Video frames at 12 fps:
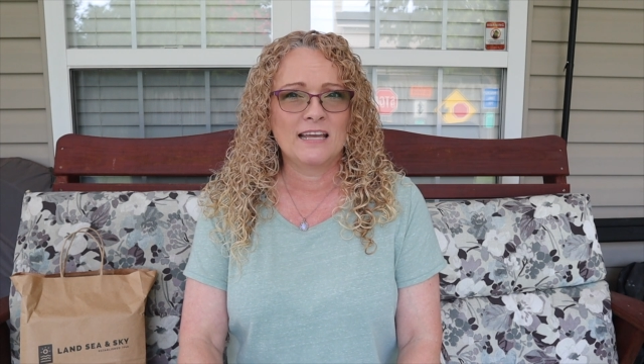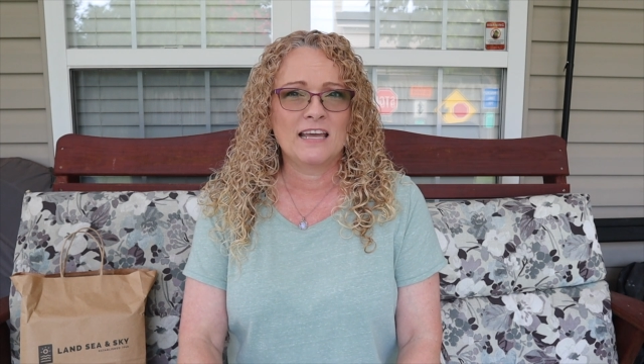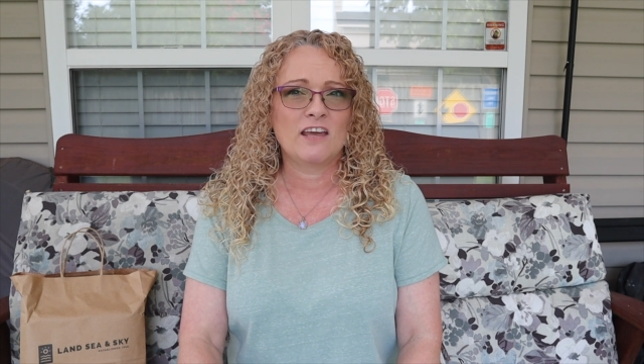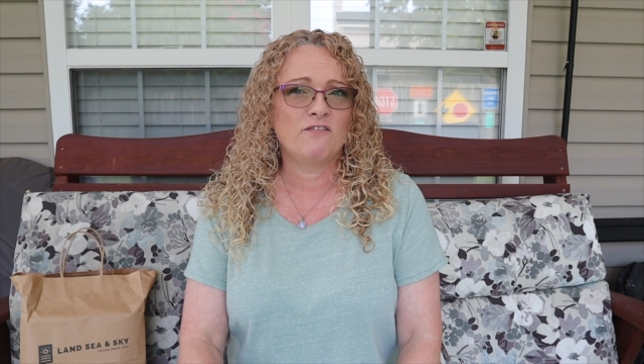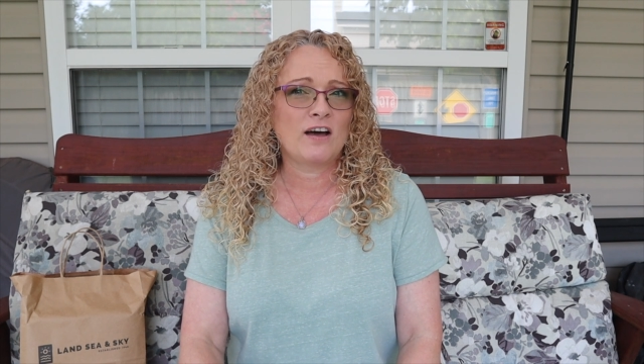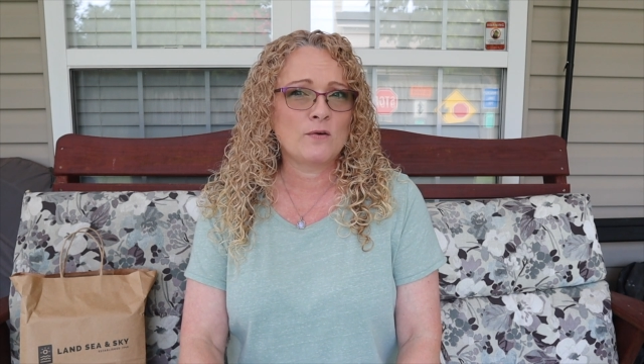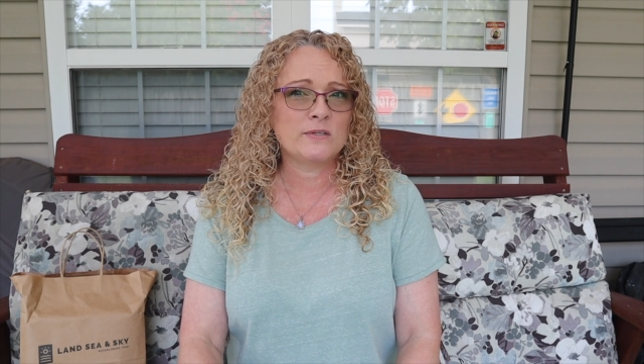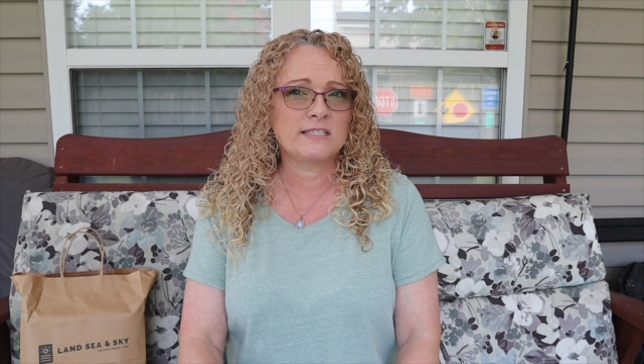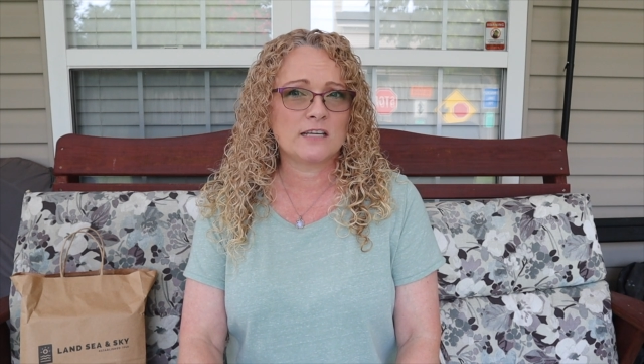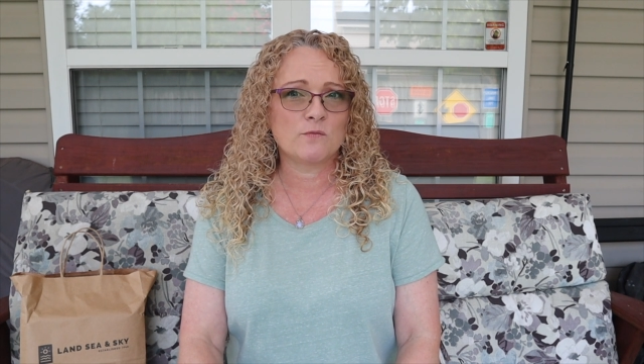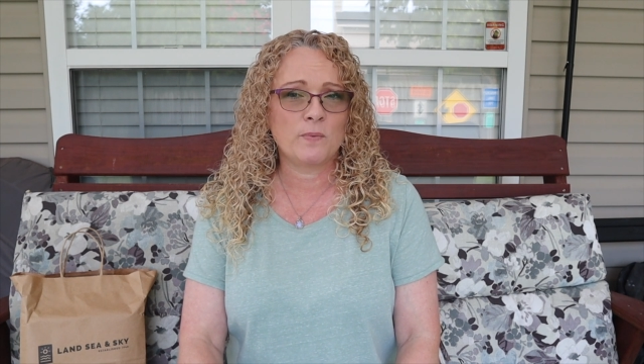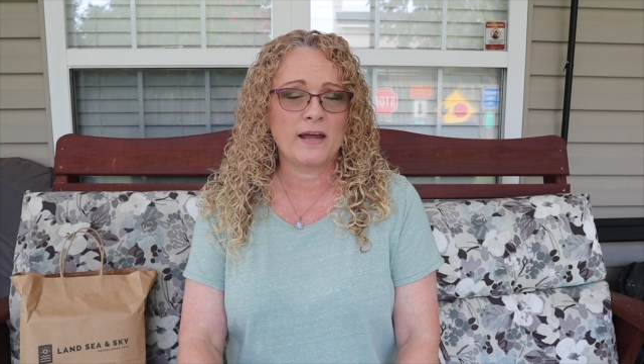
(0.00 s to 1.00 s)
if I was
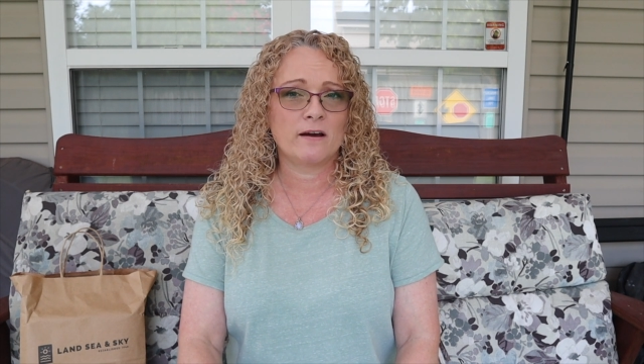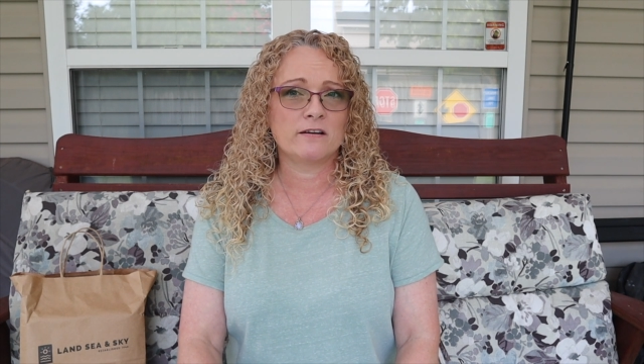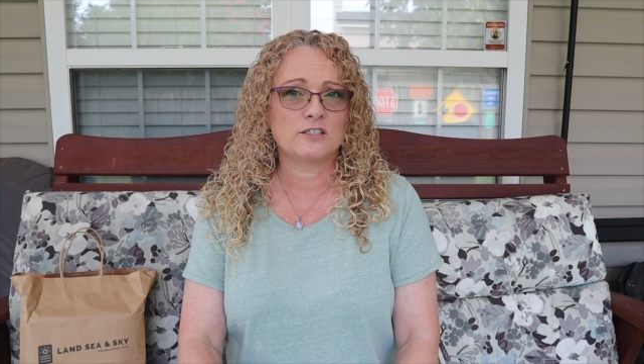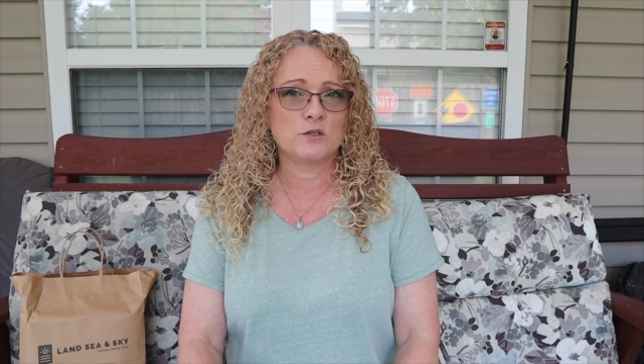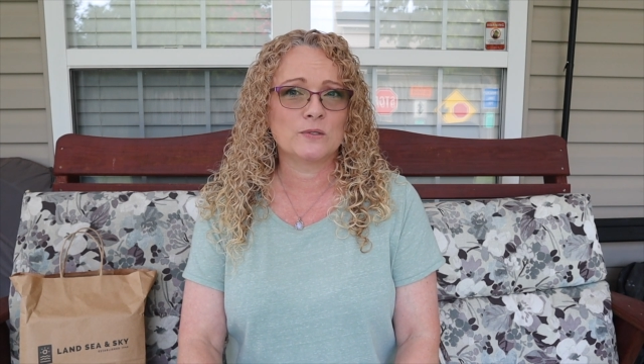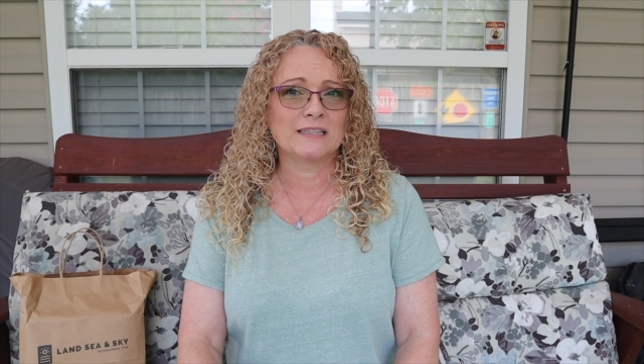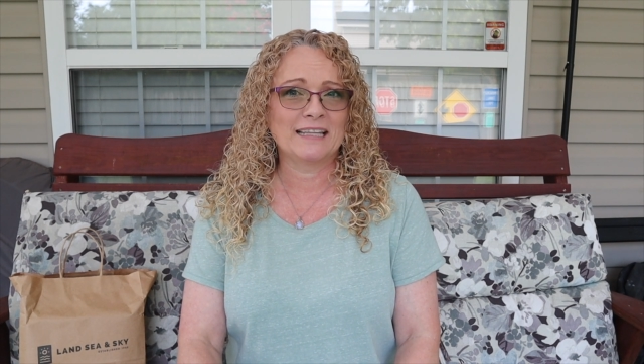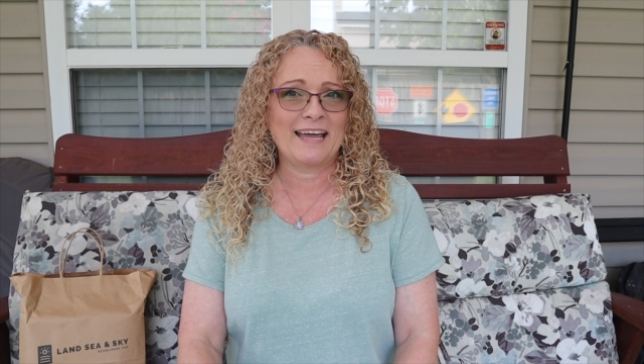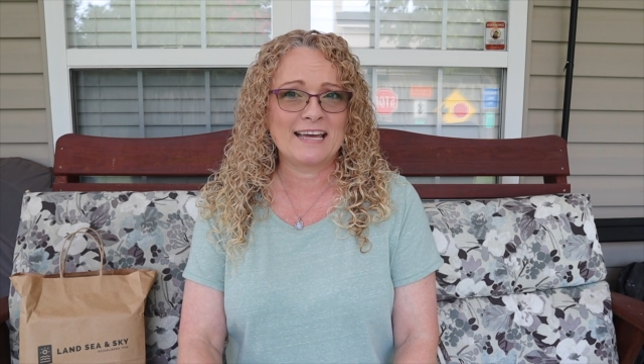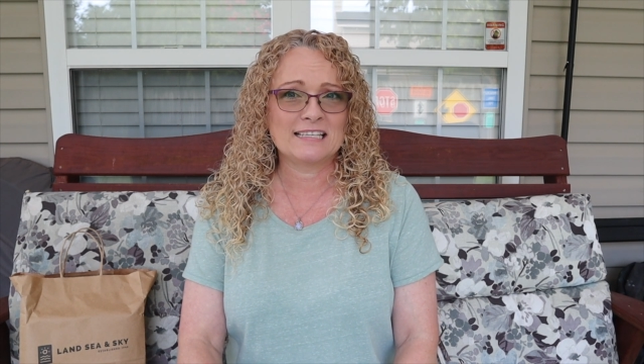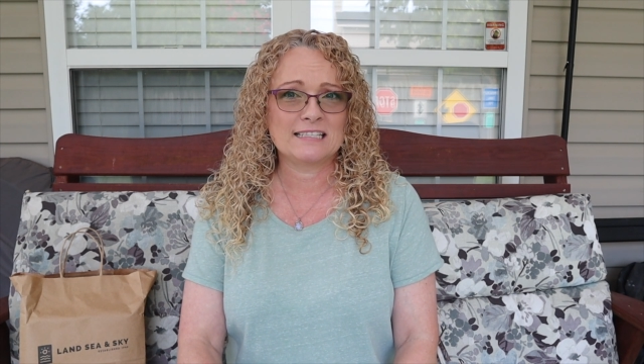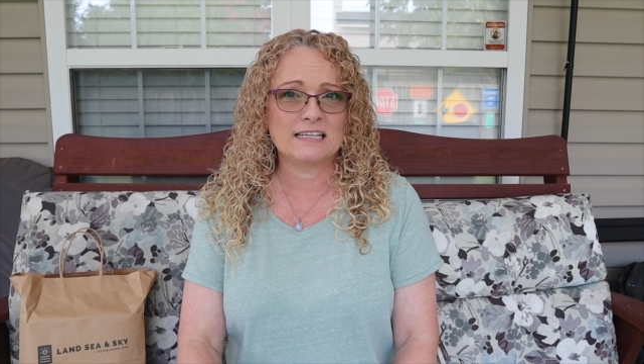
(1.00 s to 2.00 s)
to compare it to
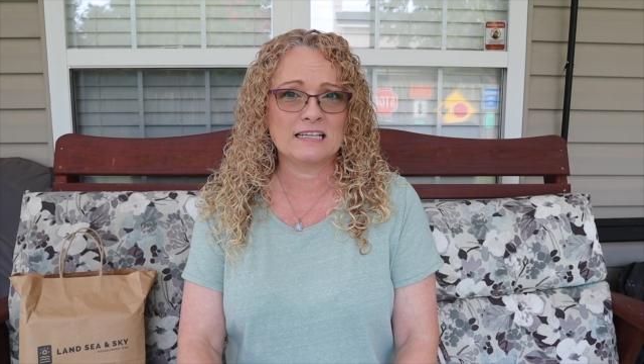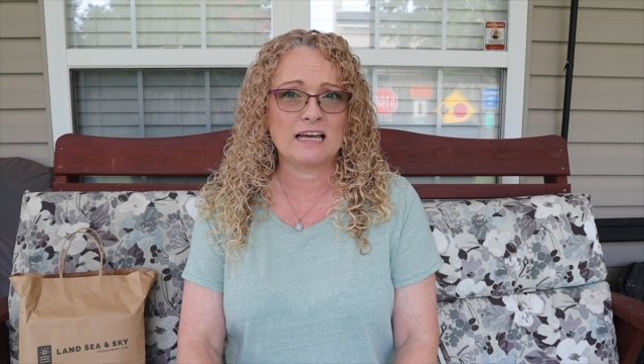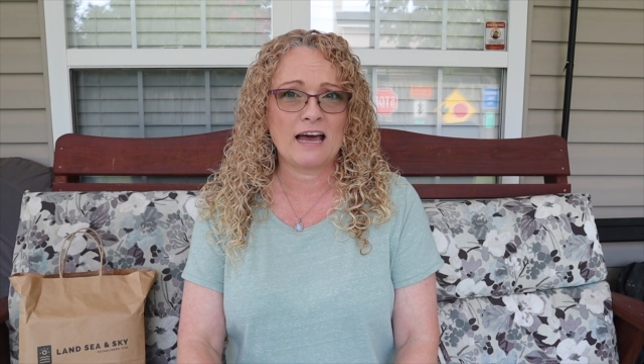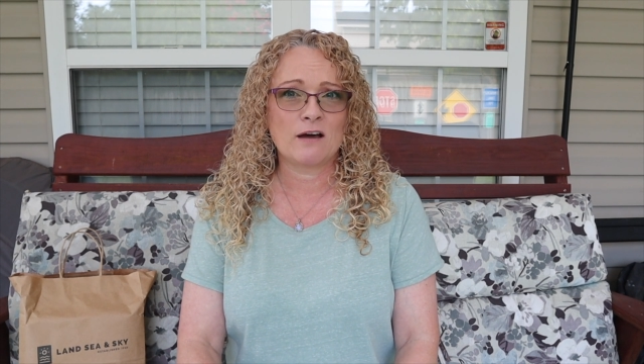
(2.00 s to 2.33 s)
Atlanta,